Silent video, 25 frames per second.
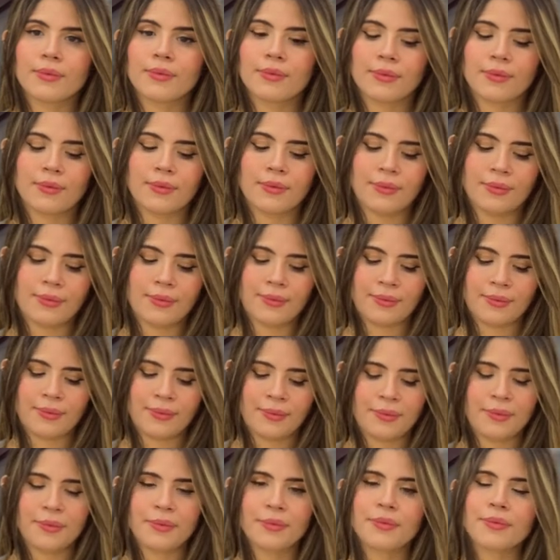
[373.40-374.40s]

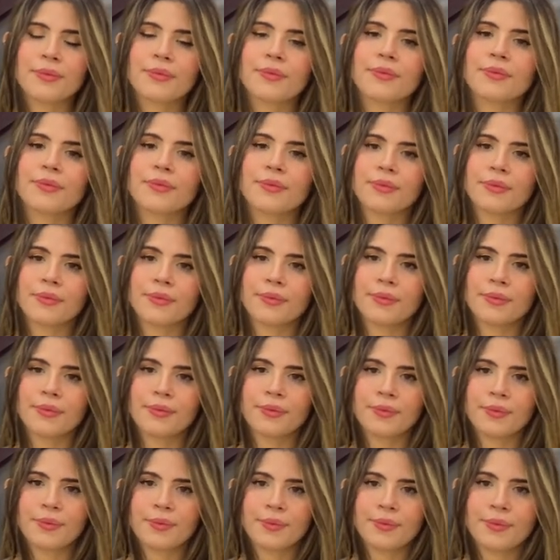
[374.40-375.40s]

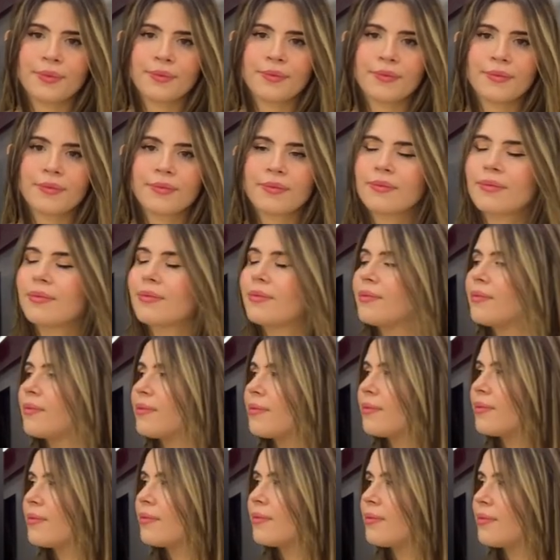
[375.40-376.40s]

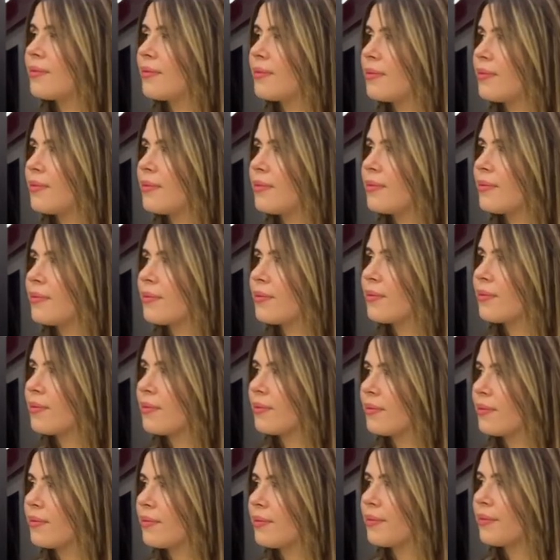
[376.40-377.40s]

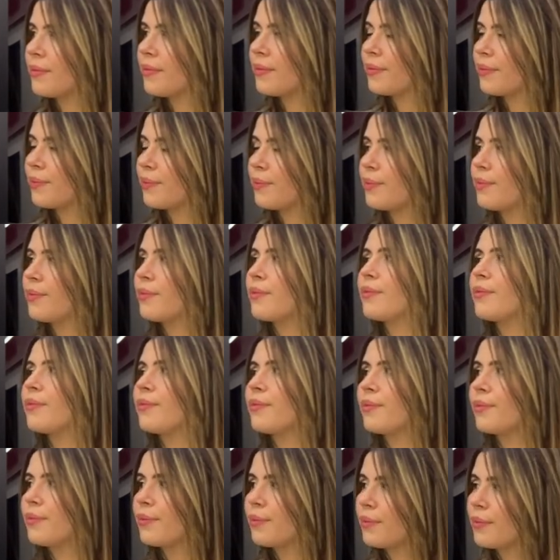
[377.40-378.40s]

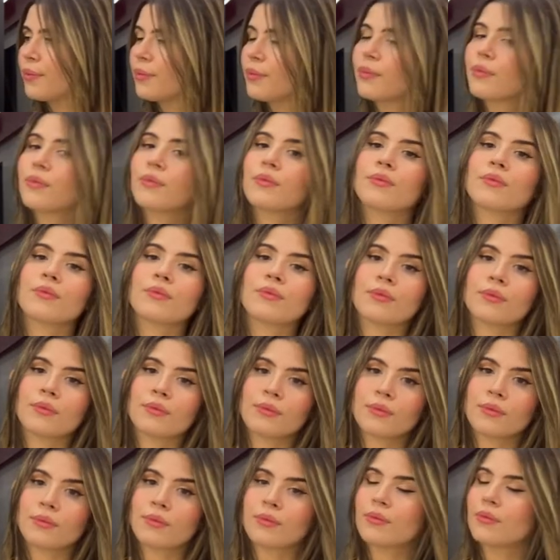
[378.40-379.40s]

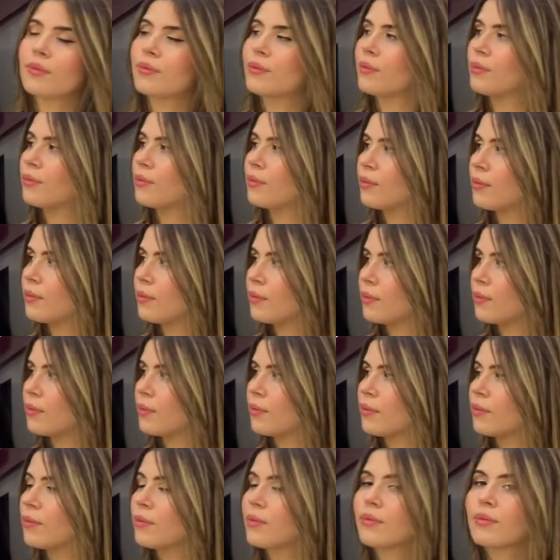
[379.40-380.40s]

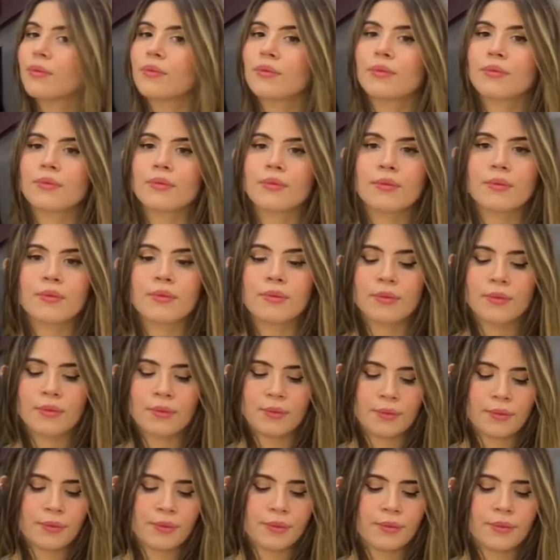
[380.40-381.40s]
[no speech]